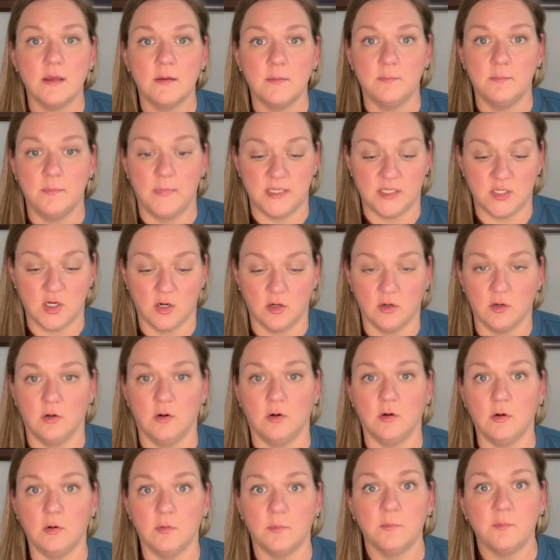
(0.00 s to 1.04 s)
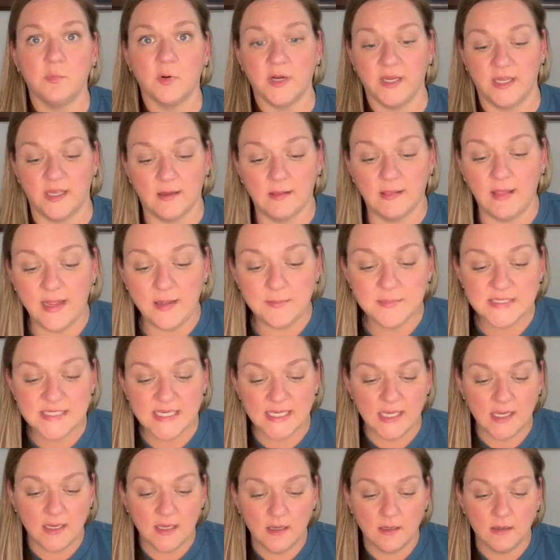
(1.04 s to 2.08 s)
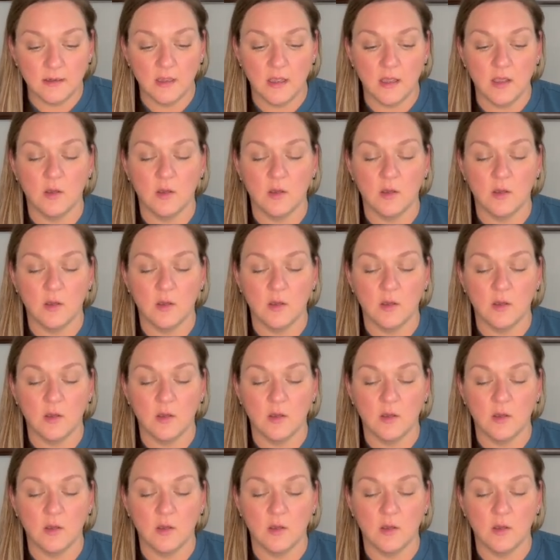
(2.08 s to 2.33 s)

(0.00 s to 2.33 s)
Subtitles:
maternal preeclampsia.